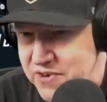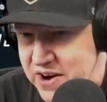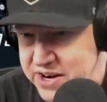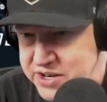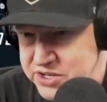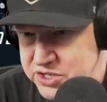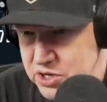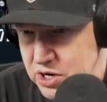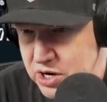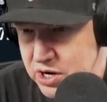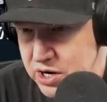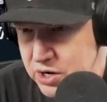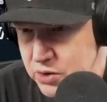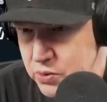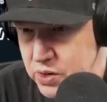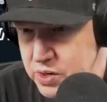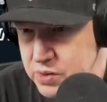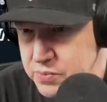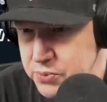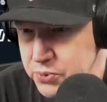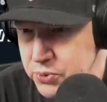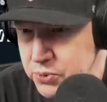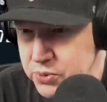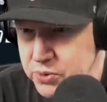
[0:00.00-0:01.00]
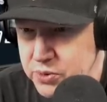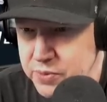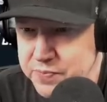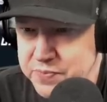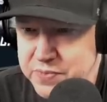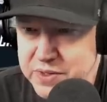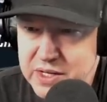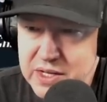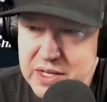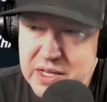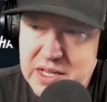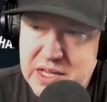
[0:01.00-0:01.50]
Firestar and Gwenpool
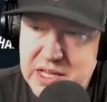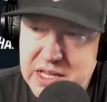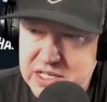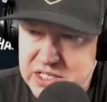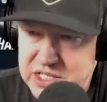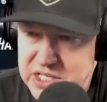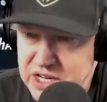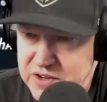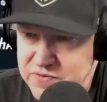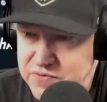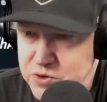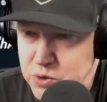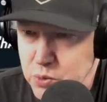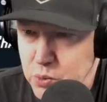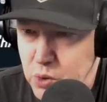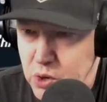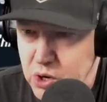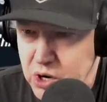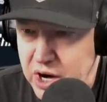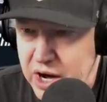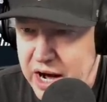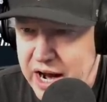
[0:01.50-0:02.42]
each give new war